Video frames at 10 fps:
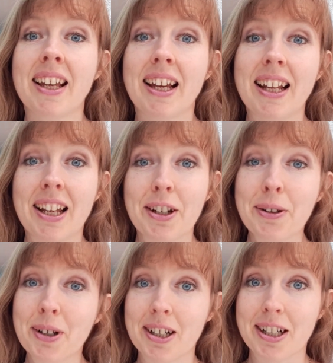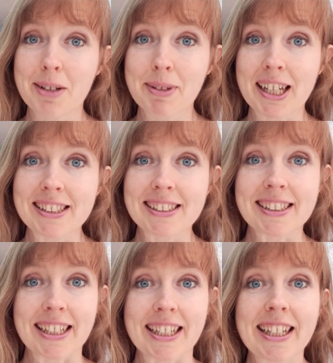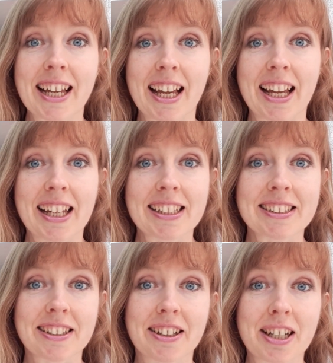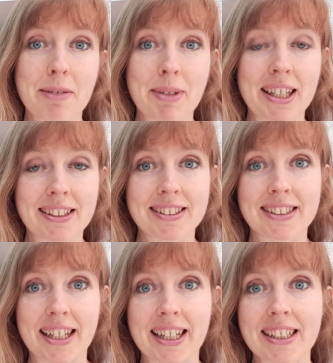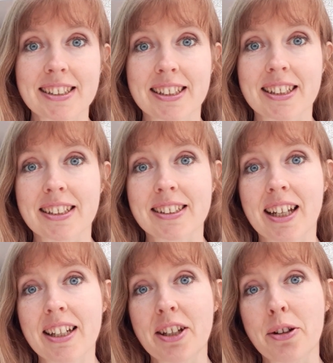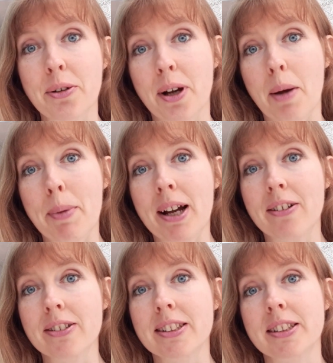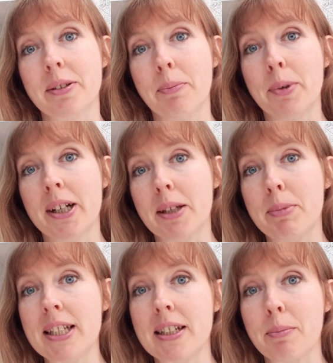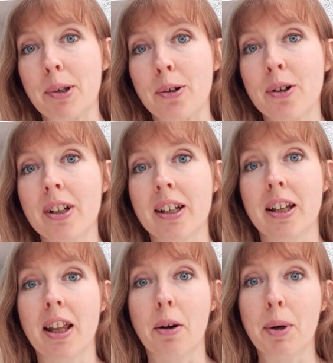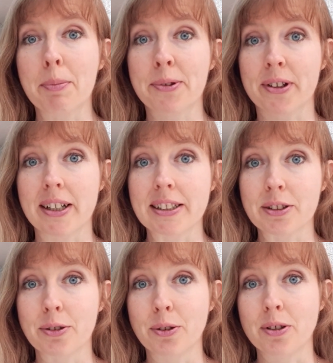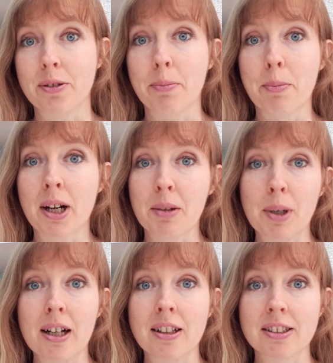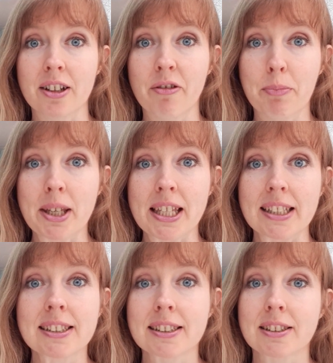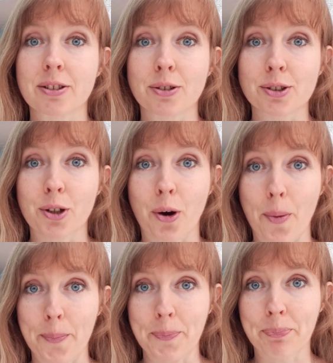Hello, I'm Katie Dean and I am here today to tell you about my beading blog, a website called myworldofbeads.com.